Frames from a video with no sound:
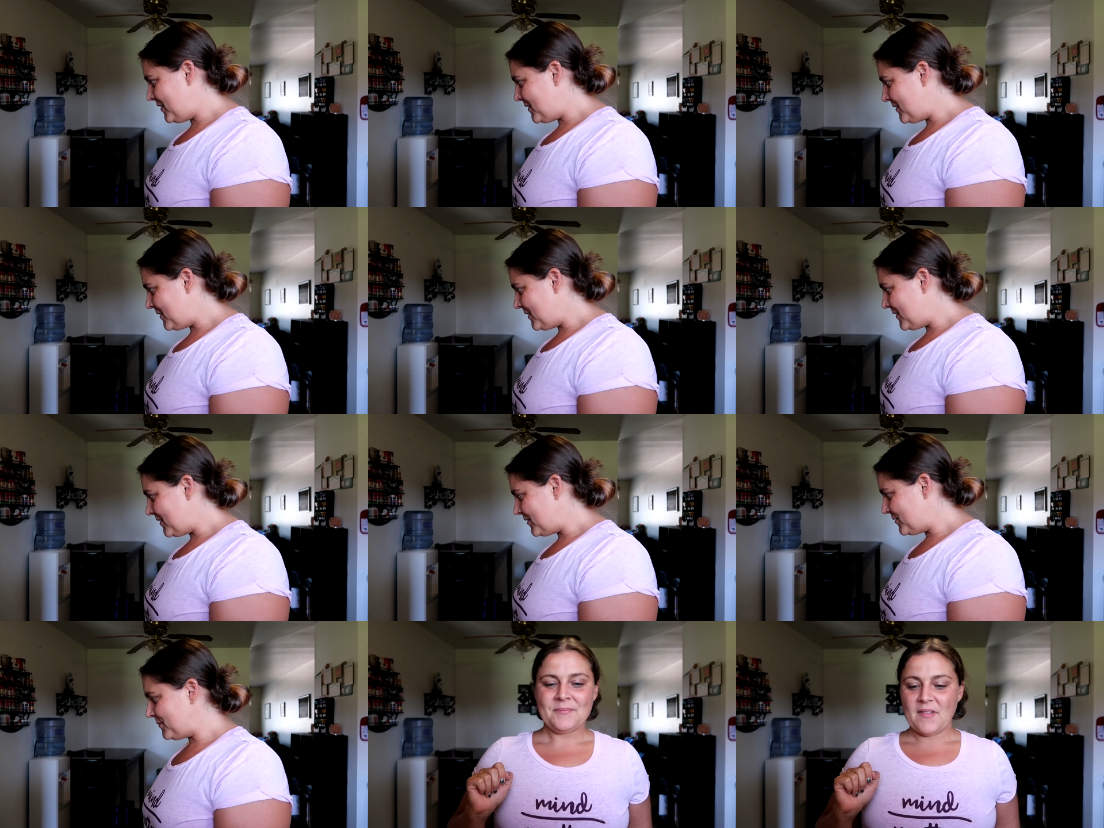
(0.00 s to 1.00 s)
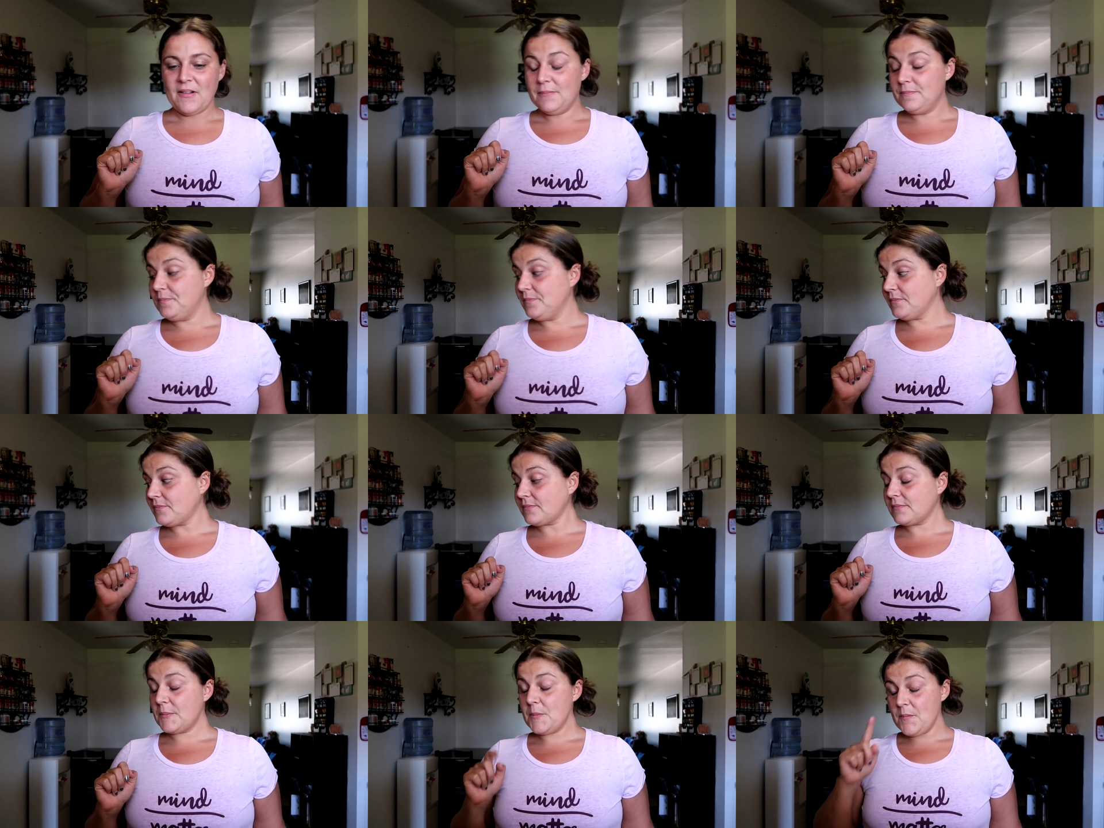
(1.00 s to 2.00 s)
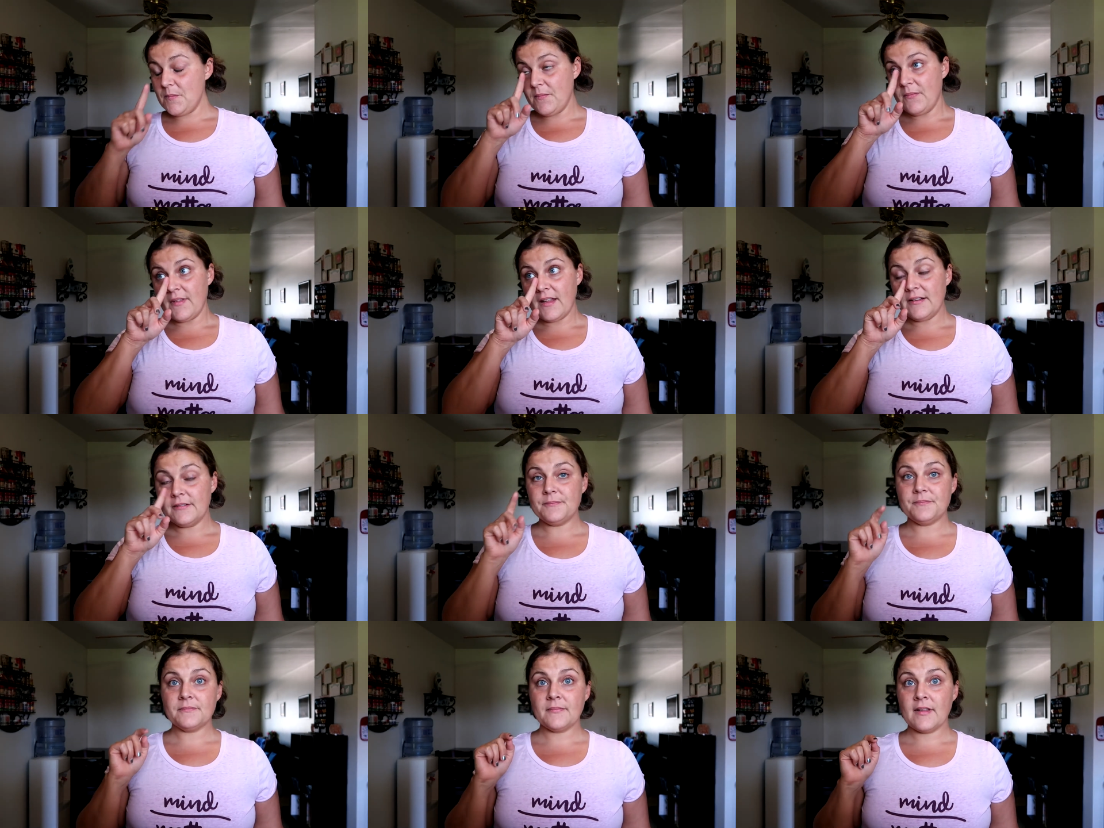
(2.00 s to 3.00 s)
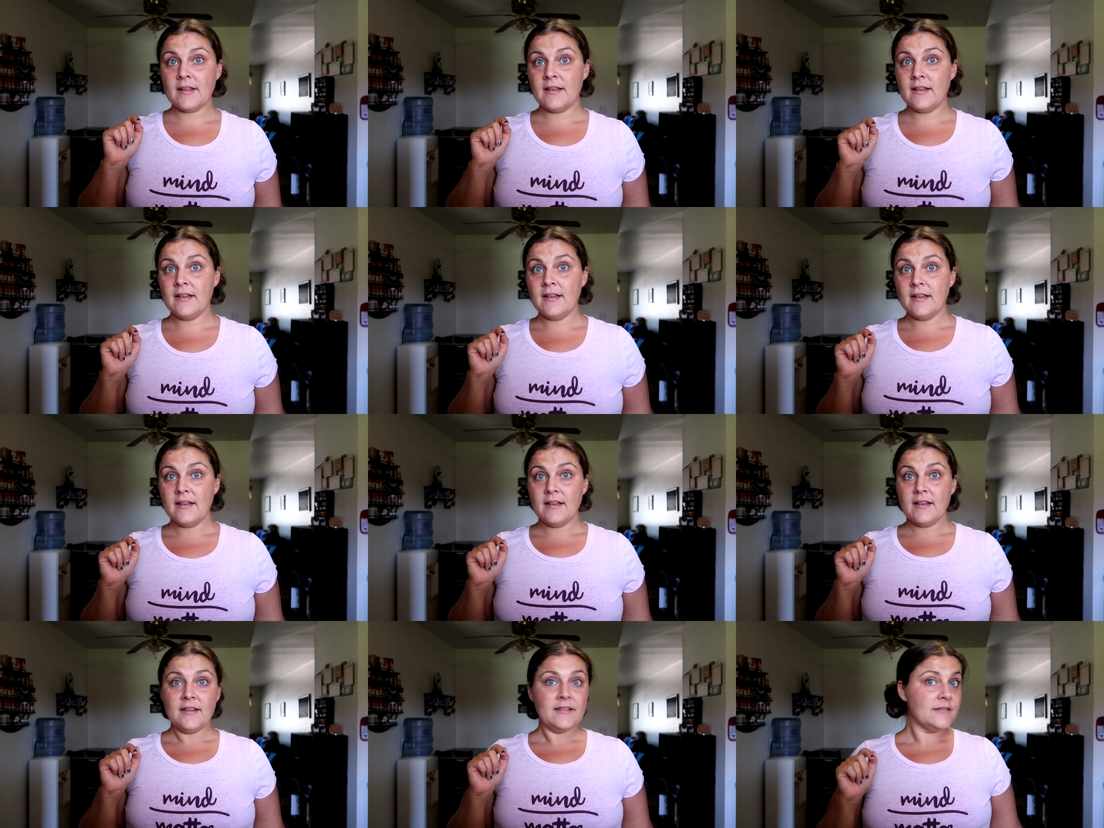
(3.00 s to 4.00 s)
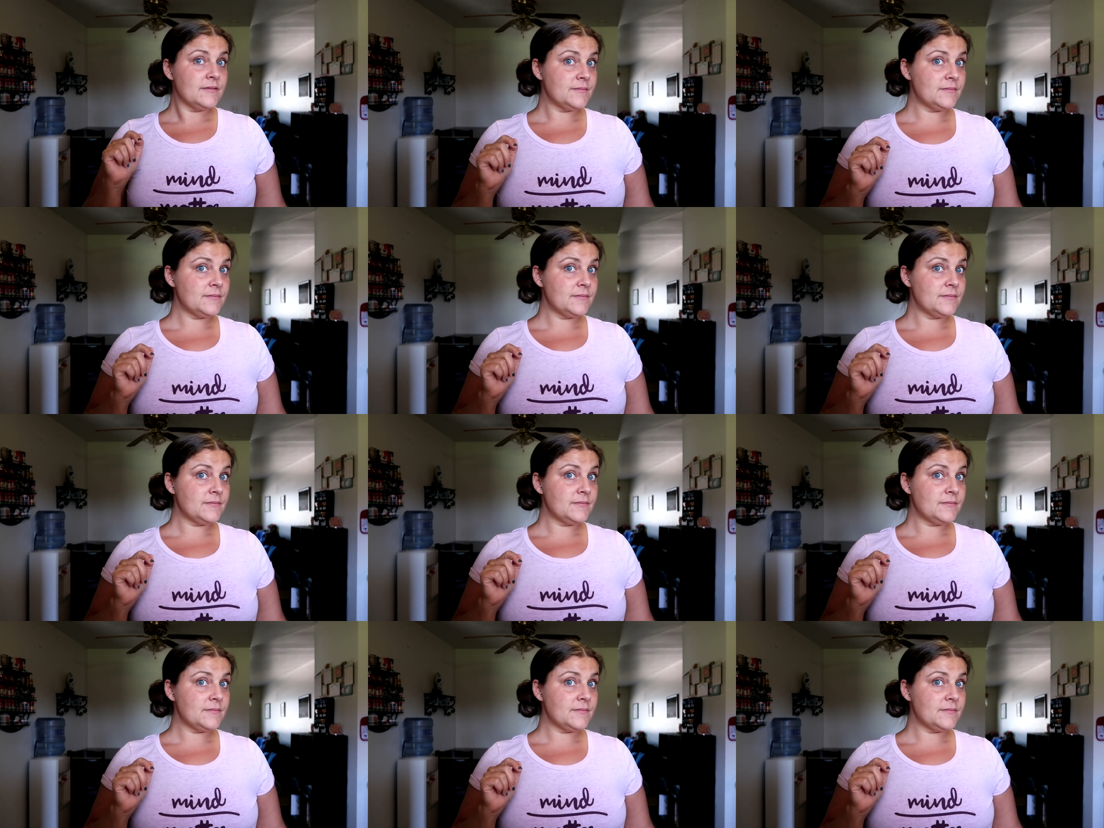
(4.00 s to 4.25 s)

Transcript: [no speech]